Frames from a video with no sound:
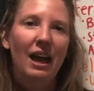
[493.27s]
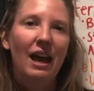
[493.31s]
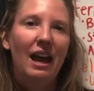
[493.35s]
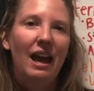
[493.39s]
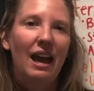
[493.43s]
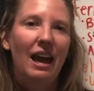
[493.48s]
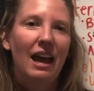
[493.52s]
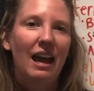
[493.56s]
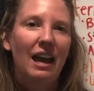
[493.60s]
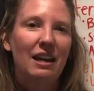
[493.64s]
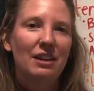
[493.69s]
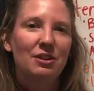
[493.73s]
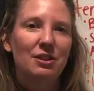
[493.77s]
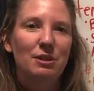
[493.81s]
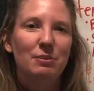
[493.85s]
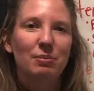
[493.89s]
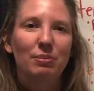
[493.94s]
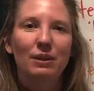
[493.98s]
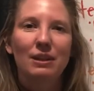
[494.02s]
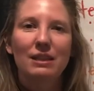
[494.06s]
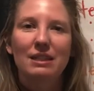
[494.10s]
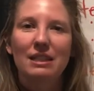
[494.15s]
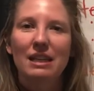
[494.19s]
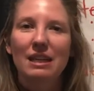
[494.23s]
and just
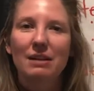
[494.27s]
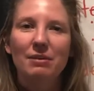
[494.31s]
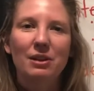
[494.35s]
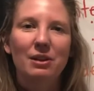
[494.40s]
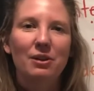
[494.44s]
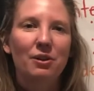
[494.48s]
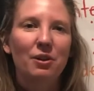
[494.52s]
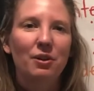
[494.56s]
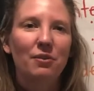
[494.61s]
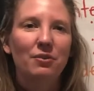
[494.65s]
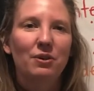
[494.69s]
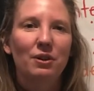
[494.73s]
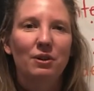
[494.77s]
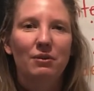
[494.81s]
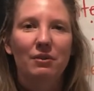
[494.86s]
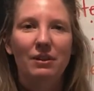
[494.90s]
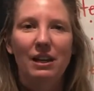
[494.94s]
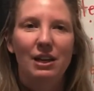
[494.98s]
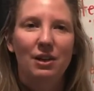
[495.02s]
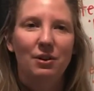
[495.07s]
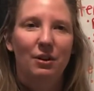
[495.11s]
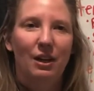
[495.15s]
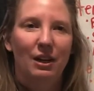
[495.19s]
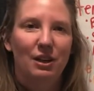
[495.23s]
please let me know if you have
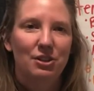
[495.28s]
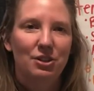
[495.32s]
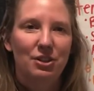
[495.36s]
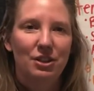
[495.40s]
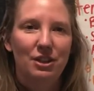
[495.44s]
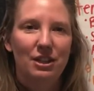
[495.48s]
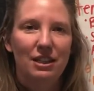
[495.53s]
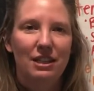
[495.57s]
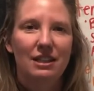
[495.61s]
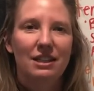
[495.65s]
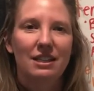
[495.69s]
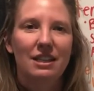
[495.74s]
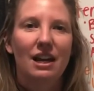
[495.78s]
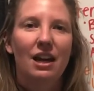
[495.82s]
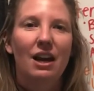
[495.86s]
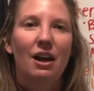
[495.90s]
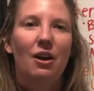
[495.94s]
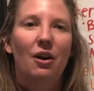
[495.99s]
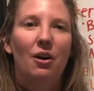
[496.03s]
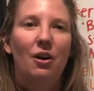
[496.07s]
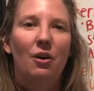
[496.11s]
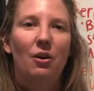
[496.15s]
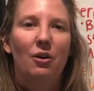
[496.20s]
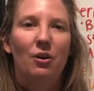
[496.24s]
any questions
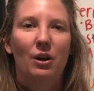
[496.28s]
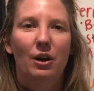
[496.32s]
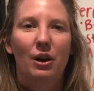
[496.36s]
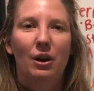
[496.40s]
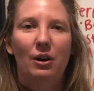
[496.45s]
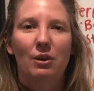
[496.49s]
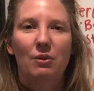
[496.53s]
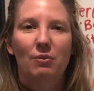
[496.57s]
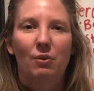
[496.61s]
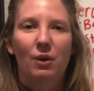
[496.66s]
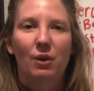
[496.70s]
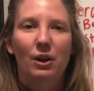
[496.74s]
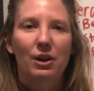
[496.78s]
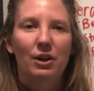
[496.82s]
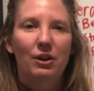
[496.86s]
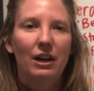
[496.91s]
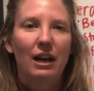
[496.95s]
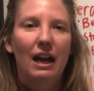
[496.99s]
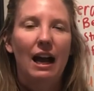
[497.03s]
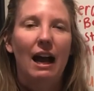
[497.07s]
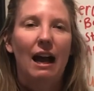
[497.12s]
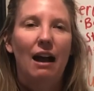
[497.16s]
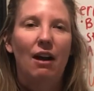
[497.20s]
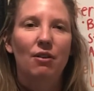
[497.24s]
or wondering
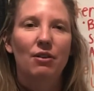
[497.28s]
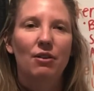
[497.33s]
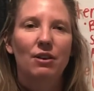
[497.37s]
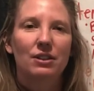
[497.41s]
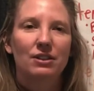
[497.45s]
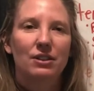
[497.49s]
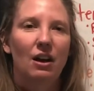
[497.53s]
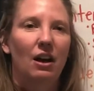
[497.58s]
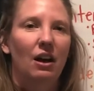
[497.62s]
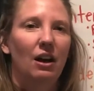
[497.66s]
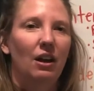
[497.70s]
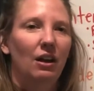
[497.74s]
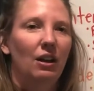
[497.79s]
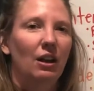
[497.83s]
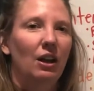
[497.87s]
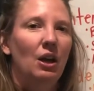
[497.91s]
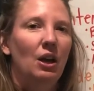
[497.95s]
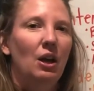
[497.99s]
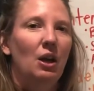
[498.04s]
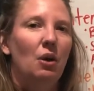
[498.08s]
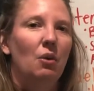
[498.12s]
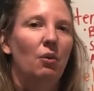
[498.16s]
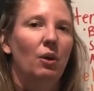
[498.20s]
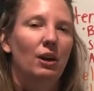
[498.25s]
how this all
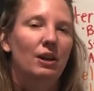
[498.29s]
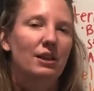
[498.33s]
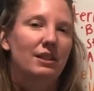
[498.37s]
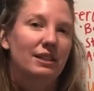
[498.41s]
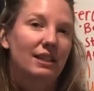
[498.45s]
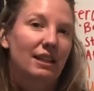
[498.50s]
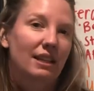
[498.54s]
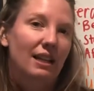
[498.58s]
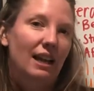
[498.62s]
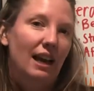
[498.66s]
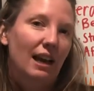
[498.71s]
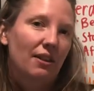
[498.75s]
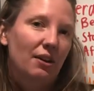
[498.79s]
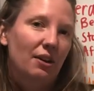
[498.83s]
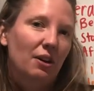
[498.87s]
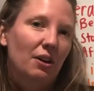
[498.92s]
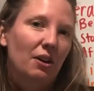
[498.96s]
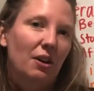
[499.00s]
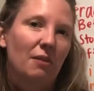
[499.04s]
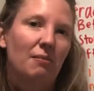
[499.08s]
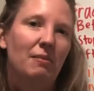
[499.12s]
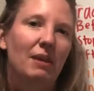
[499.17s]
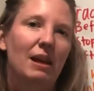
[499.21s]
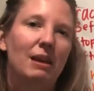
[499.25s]
works together,
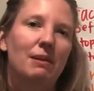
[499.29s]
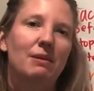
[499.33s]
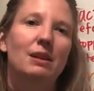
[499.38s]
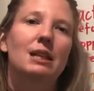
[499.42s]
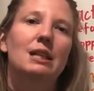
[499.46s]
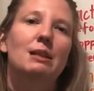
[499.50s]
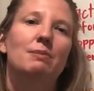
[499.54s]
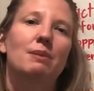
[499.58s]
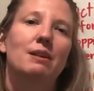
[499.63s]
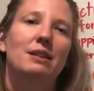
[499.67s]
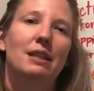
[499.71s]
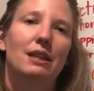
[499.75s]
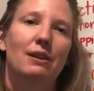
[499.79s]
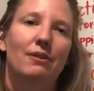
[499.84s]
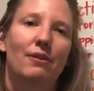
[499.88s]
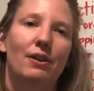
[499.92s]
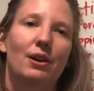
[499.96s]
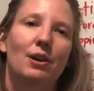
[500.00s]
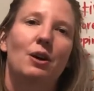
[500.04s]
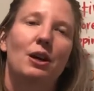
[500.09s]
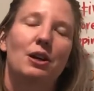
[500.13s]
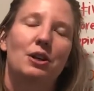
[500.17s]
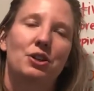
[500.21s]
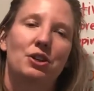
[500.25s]
or maybe a specific
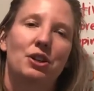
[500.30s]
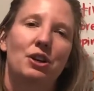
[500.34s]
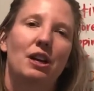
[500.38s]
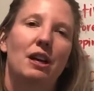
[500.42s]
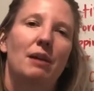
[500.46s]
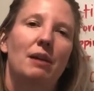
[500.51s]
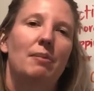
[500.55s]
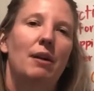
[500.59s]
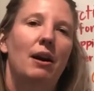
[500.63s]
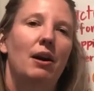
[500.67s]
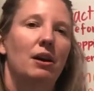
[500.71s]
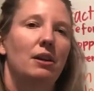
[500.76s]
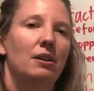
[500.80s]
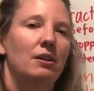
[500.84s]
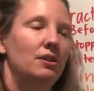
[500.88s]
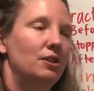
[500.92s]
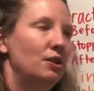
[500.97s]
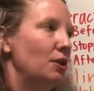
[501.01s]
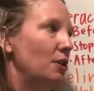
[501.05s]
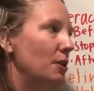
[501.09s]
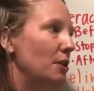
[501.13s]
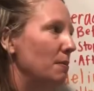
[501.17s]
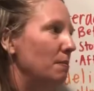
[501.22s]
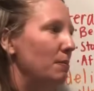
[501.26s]
question about a
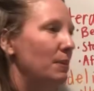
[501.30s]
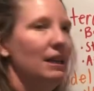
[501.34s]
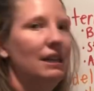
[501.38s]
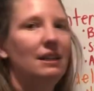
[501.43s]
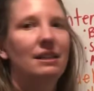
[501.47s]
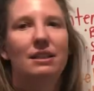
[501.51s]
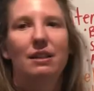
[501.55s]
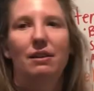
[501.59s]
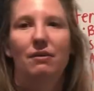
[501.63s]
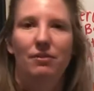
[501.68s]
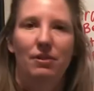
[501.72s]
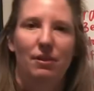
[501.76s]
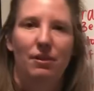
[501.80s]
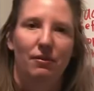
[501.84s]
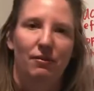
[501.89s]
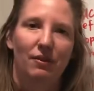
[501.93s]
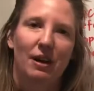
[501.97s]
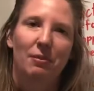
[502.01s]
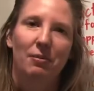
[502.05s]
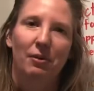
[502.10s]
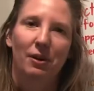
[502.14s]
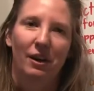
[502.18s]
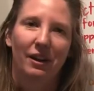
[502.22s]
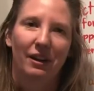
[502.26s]
certain piece of the
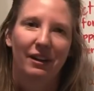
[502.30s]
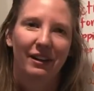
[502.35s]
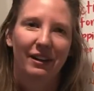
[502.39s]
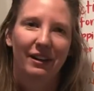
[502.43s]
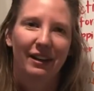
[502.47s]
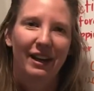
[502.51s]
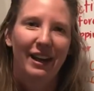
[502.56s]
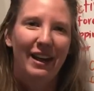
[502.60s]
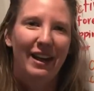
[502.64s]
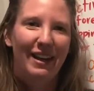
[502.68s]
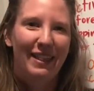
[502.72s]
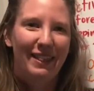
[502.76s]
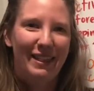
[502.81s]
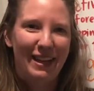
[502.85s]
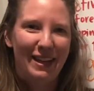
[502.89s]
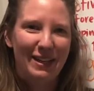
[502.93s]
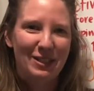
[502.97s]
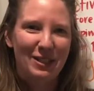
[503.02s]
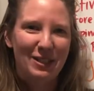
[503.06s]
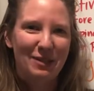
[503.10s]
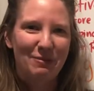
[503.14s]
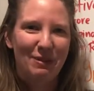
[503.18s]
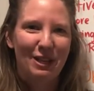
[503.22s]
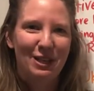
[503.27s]
framework. Thanks
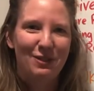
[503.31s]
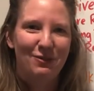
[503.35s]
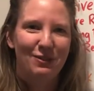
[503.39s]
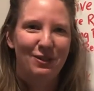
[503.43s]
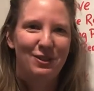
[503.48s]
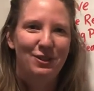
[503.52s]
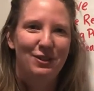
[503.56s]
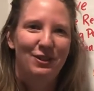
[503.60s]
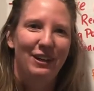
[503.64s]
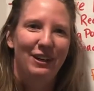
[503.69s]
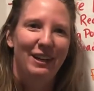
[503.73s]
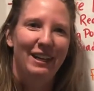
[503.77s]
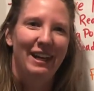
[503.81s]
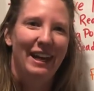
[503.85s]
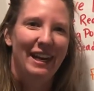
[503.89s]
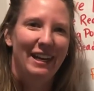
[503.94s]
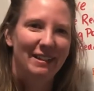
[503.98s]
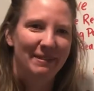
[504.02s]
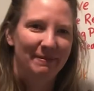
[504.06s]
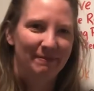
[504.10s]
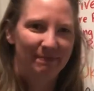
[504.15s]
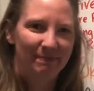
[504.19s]
so much for tuning in.